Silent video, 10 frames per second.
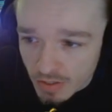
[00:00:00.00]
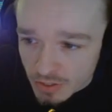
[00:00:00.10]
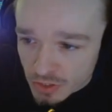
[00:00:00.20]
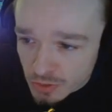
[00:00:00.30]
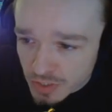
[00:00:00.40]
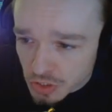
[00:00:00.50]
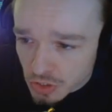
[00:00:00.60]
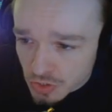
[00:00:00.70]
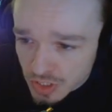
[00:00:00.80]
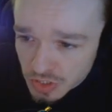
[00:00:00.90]
New
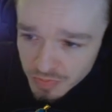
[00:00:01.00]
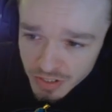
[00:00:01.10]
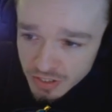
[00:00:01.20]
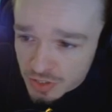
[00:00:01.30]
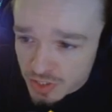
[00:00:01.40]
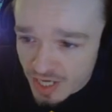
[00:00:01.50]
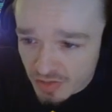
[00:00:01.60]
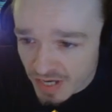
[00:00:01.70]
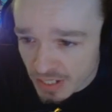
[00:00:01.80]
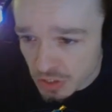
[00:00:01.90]
features. Experience
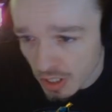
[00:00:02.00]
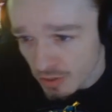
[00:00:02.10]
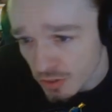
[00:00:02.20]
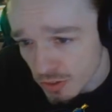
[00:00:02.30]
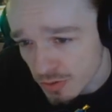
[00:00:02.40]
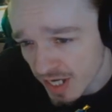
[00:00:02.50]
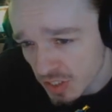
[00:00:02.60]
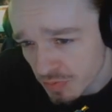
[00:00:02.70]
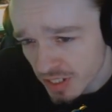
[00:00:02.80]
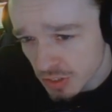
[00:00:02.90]
Deathmatch. Our new
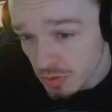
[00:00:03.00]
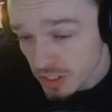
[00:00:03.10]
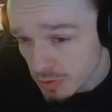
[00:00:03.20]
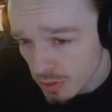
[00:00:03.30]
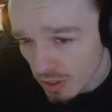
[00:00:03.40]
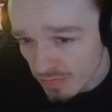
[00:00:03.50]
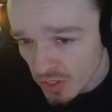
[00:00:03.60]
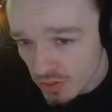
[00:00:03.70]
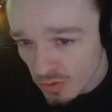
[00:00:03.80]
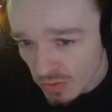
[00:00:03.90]
fast-paced free-for-all
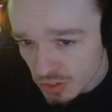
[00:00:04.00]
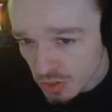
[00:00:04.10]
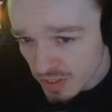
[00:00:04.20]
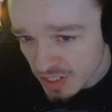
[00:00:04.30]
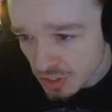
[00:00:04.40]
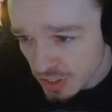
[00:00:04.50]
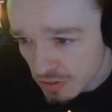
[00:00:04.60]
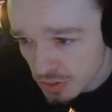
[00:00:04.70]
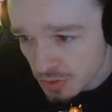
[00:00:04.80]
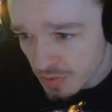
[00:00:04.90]
mode where 20
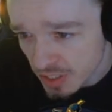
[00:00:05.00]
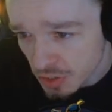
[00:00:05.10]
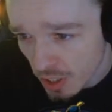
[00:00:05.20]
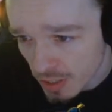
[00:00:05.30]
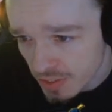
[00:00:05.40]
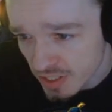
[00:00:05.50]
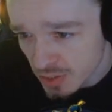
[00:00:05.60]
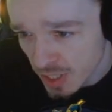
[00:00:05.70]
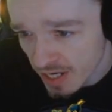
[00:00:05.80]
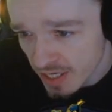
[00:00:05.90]
zeros face off in
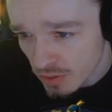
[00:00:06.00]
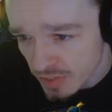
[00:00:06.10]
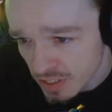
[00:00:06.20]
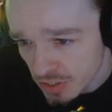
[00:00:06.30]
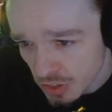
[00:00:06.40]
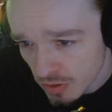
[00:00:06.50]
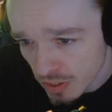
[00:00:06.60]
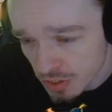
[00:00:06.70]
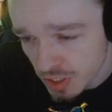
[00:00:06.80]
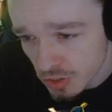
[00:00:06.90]
tight arenas
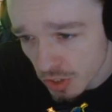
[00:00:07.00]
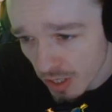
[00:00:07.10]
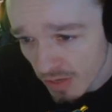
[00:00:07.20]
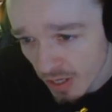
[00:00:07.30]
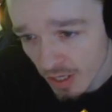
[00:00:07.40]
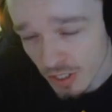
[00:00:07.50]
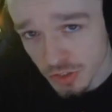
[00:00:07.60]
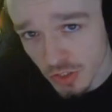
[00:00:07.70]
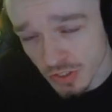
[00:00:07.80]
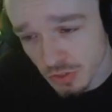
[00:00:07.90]
across Teardrop.
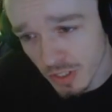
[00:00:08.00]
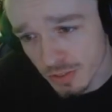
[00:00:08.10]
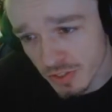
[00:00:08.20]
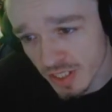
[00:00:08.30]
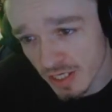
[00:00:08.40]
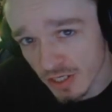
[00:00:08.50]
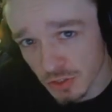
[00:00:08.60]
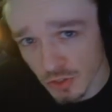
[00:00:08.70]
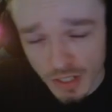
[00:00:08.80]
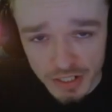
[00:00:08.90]
So it's roughly a
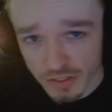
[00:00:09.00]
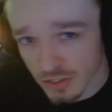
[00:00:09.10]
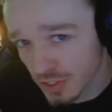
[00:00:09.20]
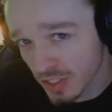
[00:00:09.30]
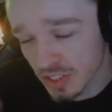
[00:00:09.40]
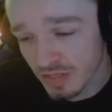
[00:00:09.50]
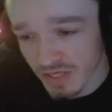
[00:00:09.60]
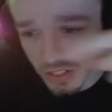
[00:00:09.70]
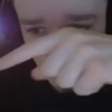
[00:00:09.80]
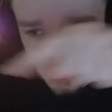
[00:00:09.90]

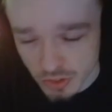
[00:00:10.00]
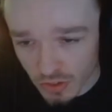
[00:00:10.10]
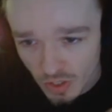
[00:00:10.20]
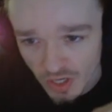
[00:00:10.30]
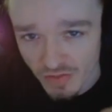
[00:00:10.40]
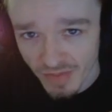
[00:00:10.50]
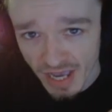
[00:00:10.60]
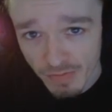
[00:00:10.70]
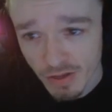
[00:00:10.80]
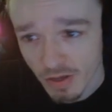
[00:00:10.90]
260-meter circle on the map.